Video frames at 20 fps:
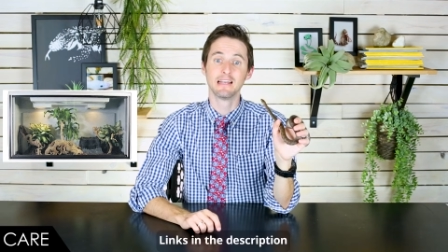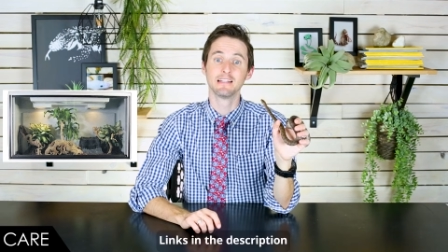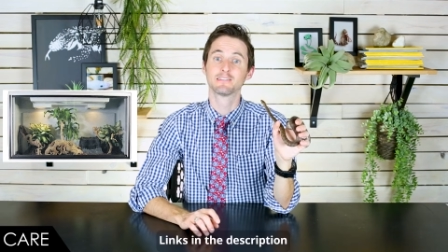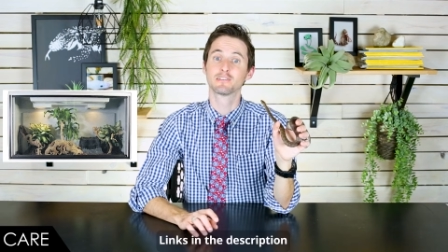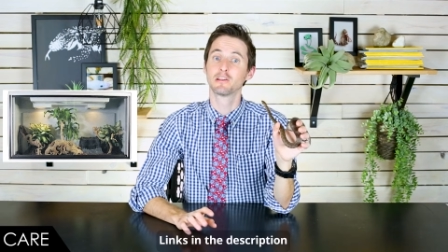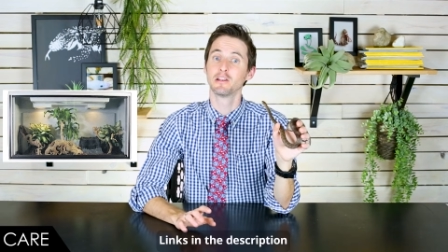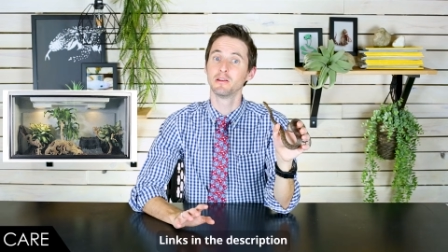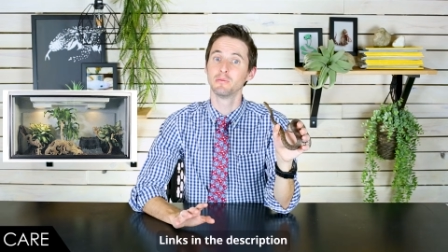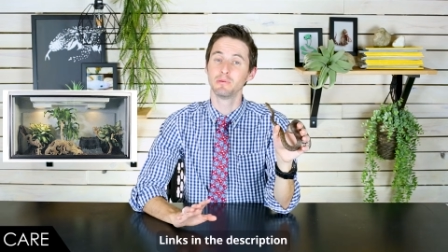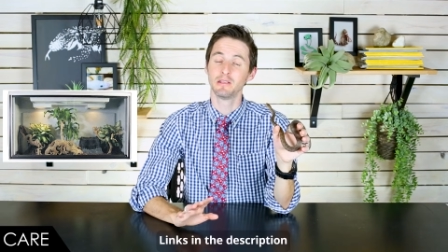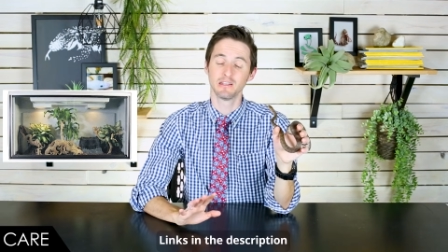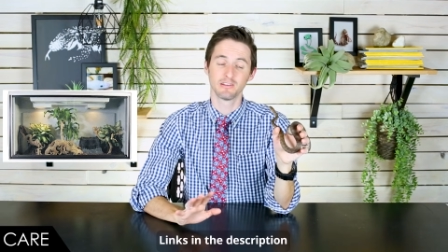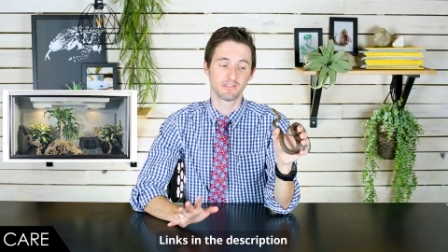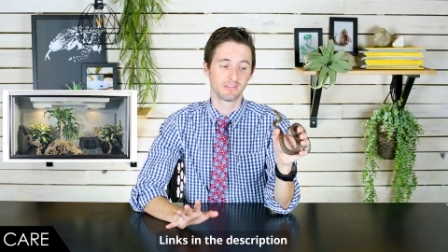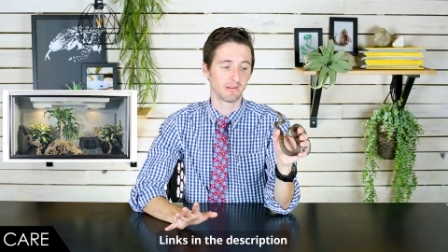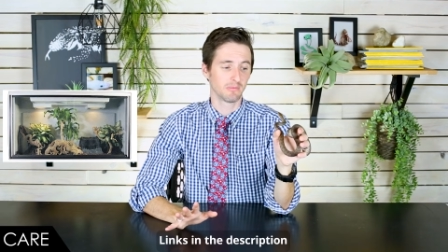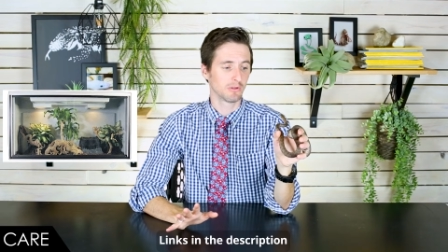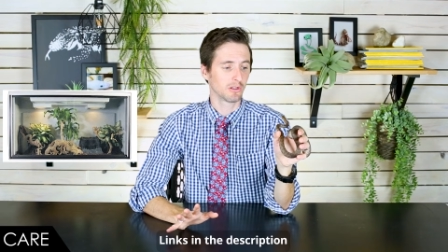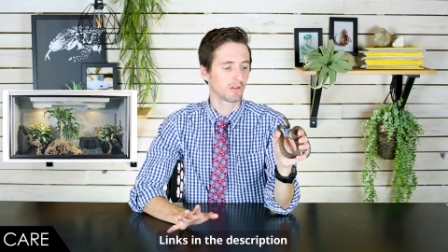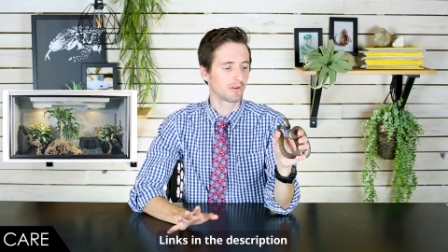It's going to be a
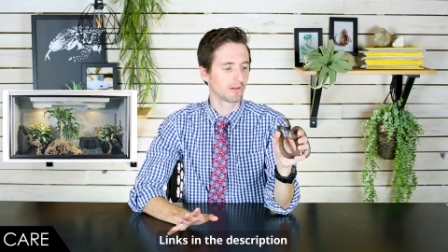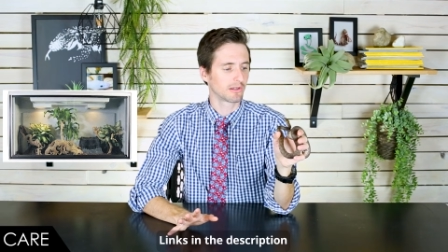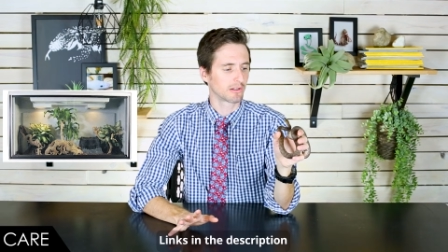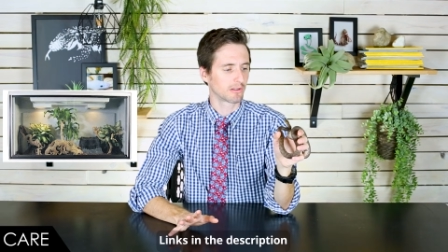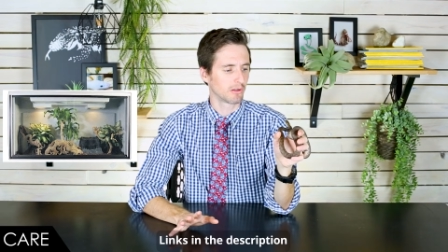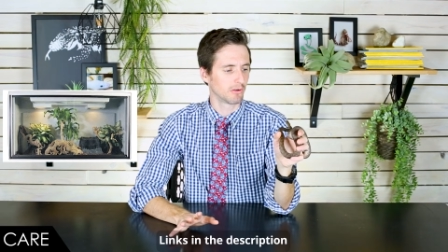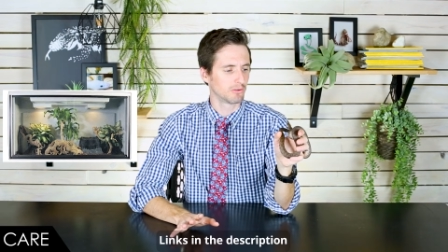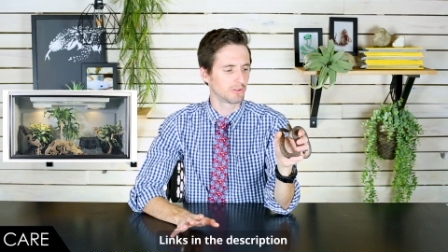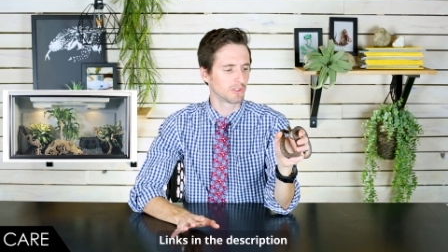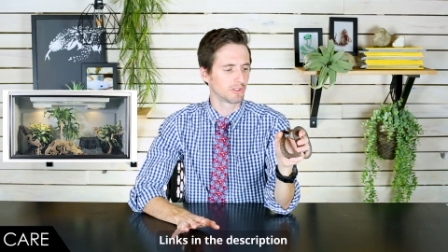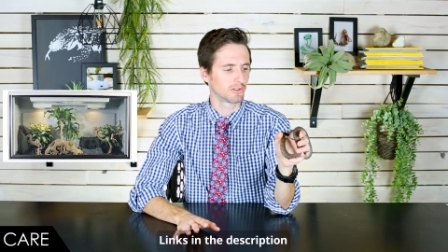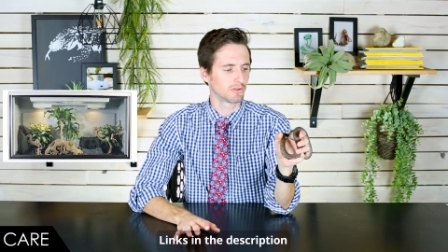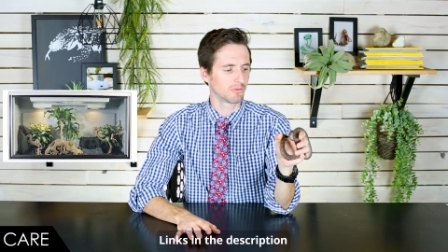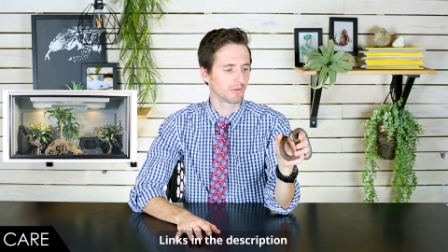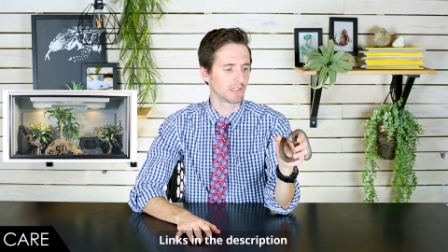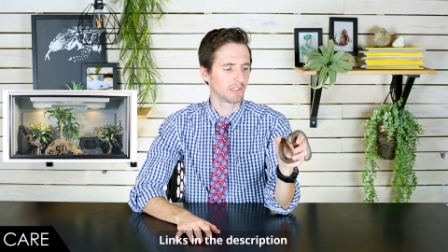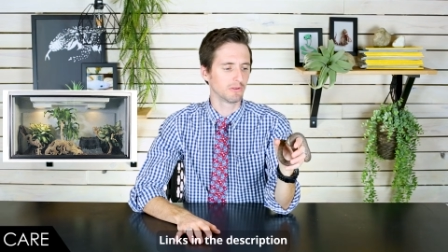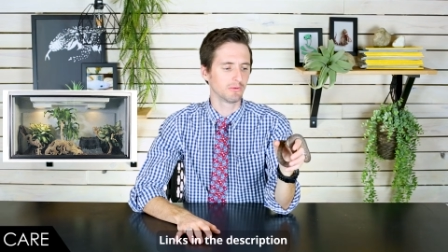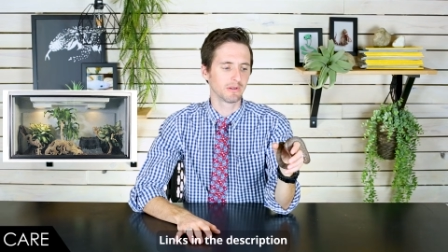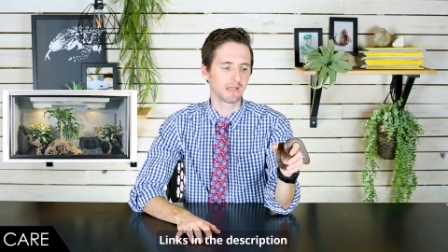similar enclosure to
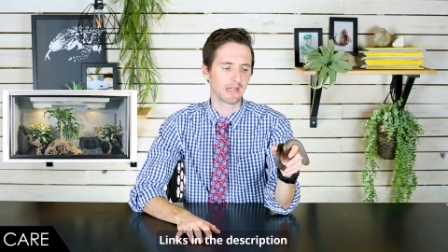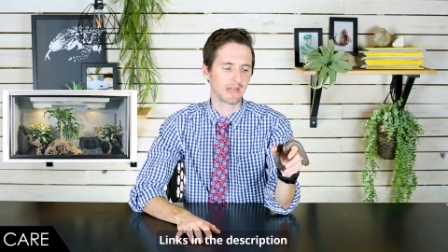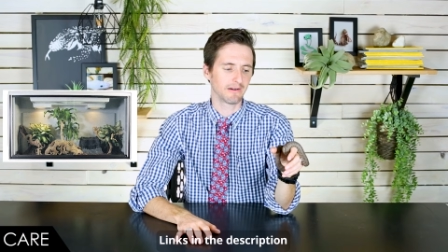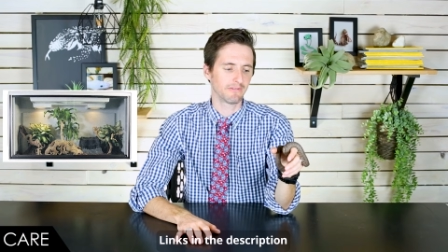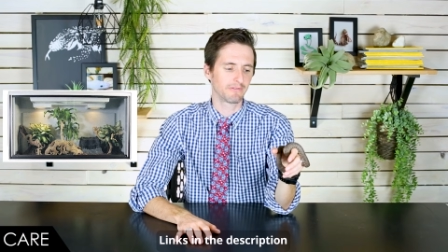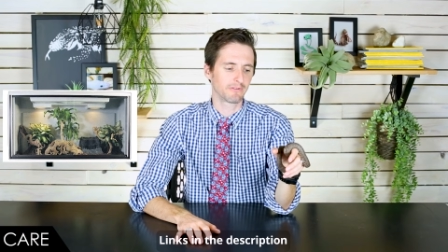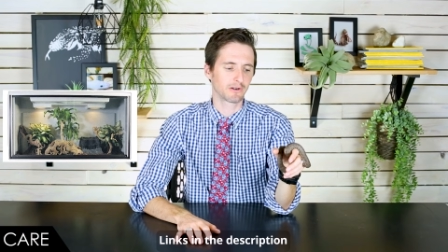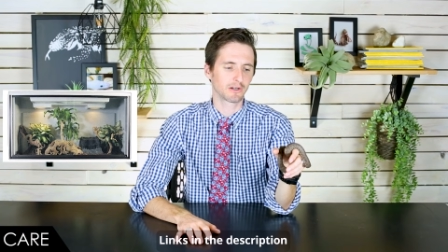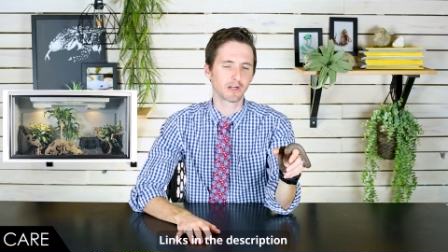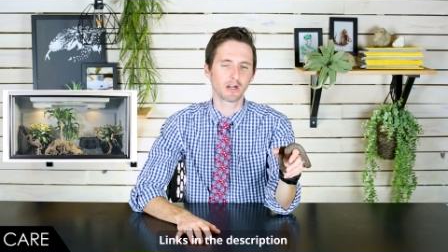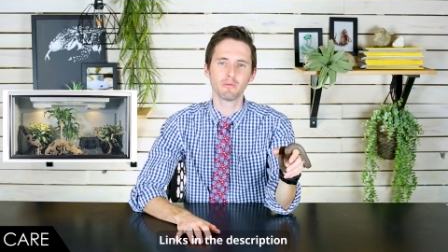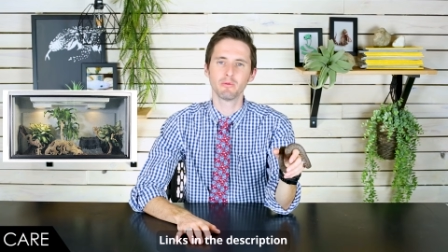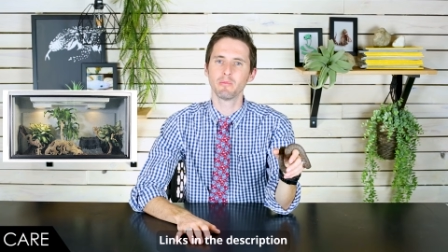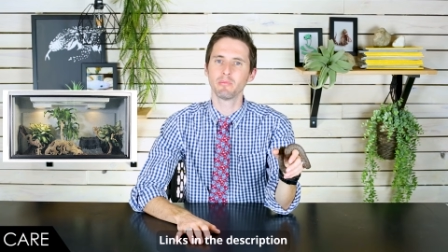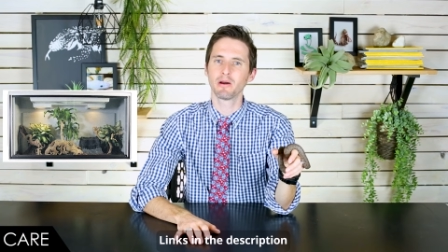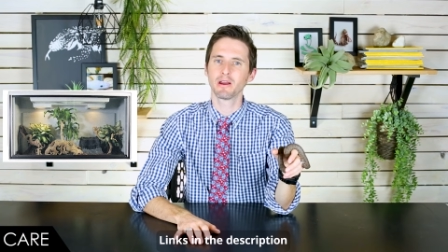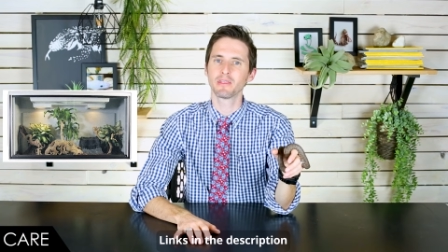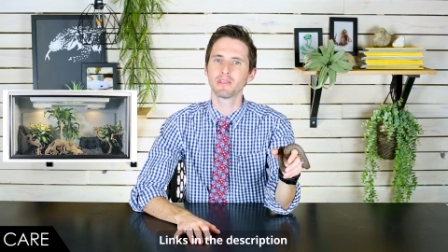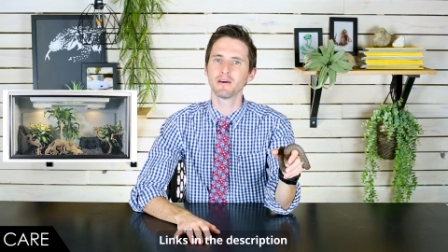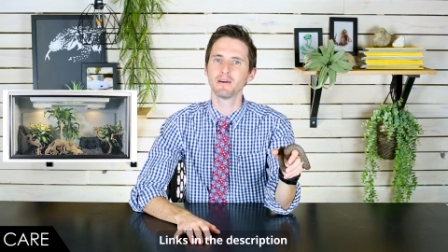what you would have for a
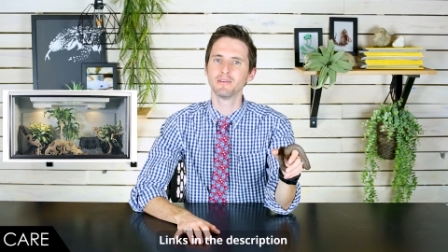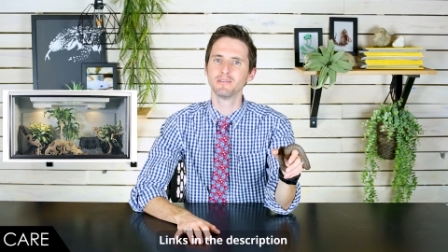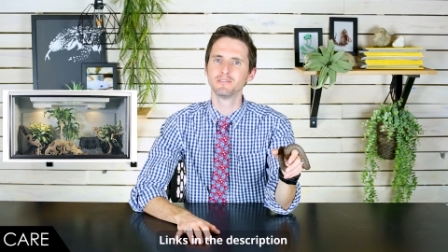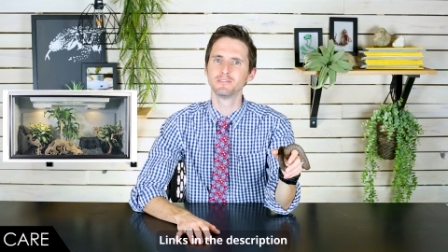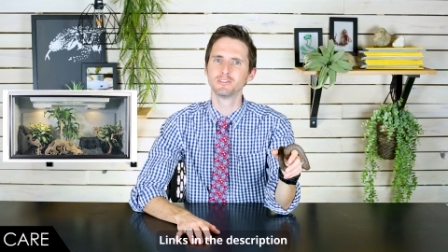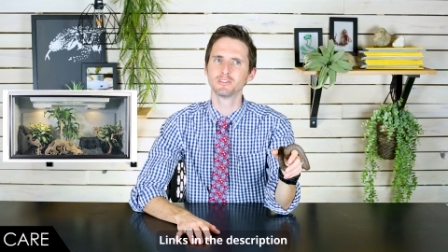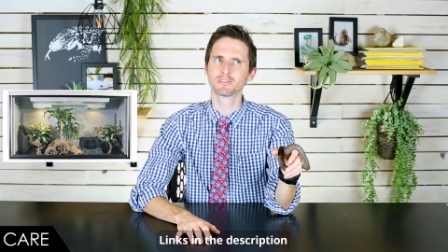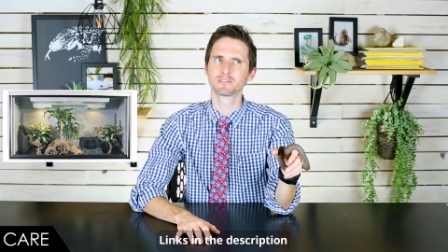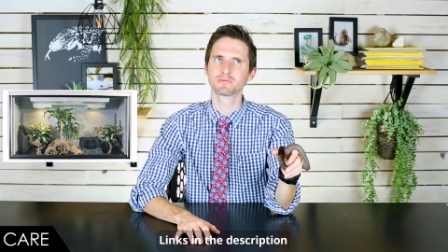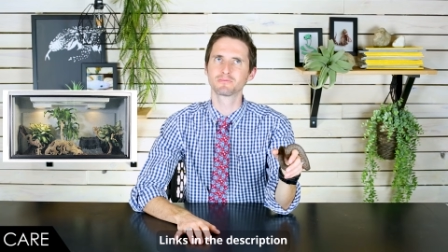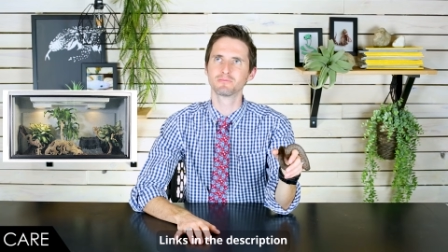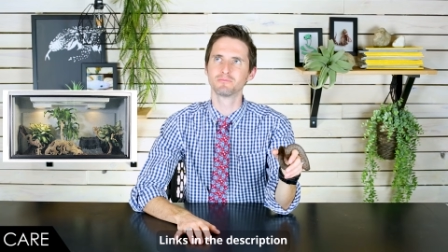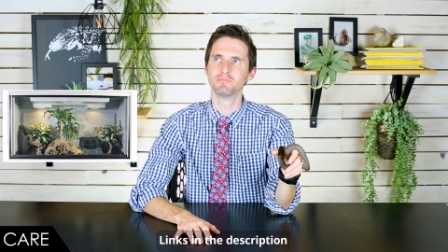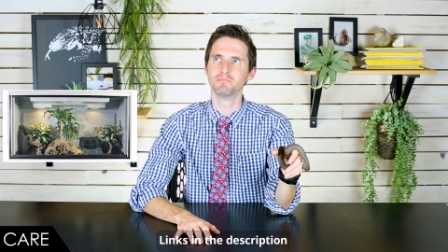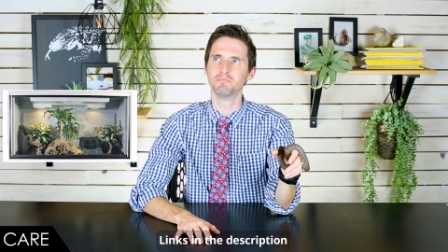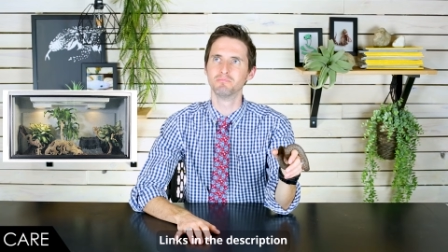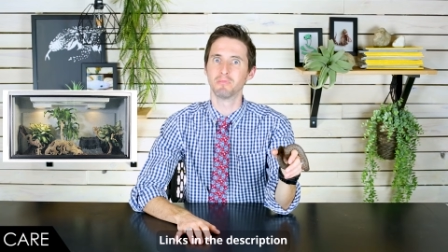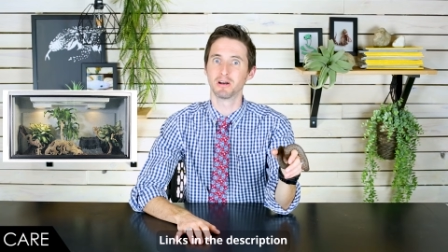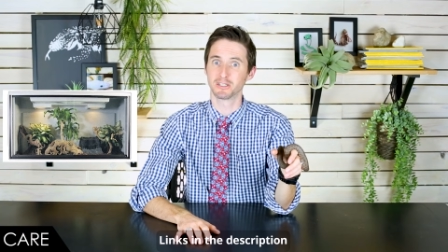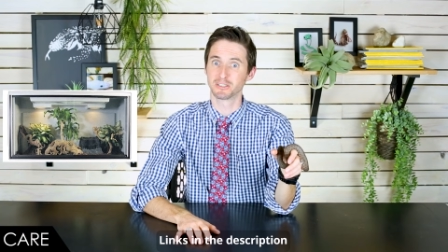carpet python, just
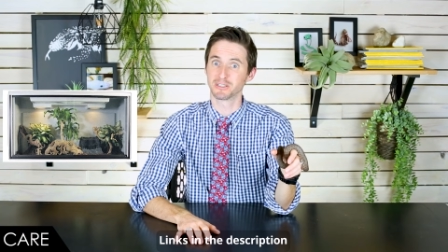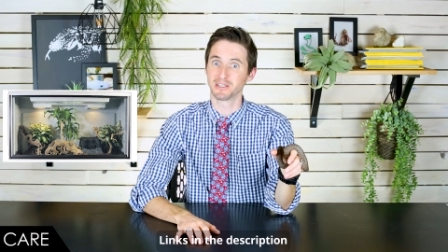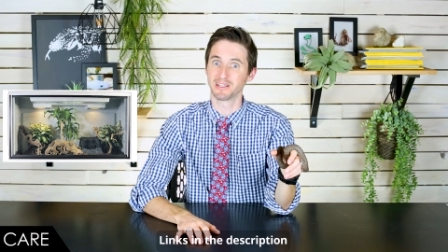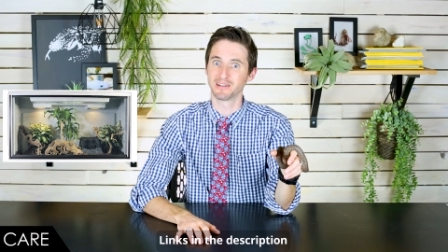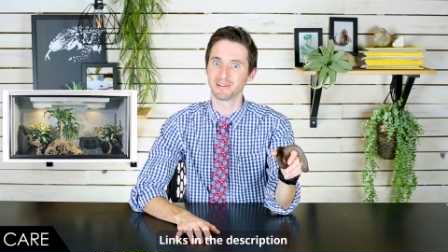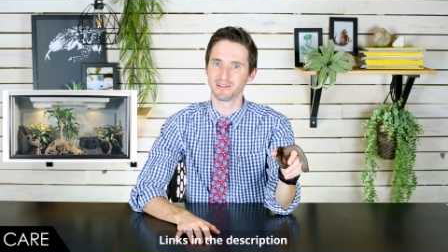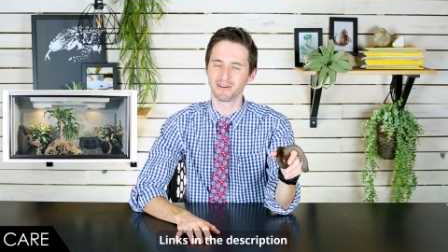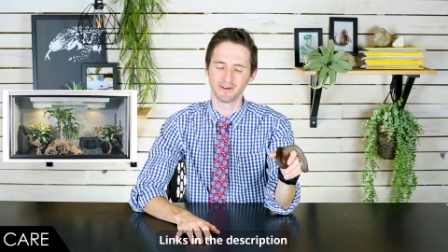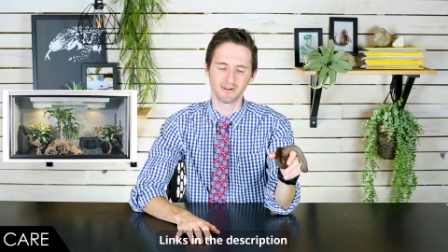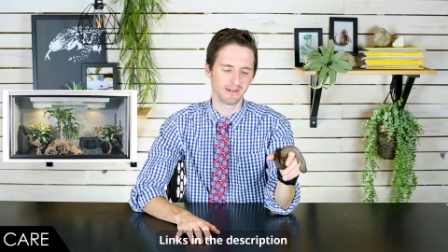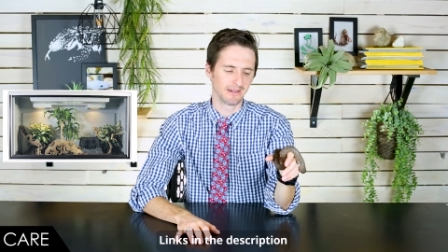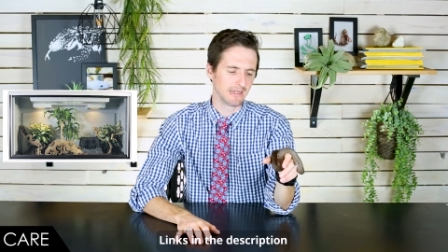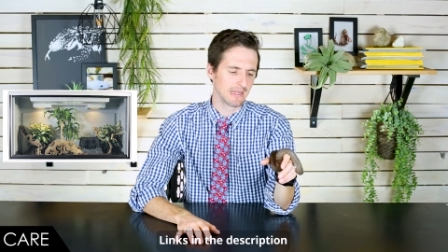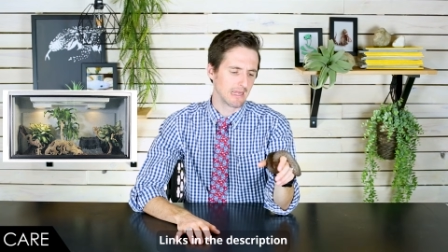much littler.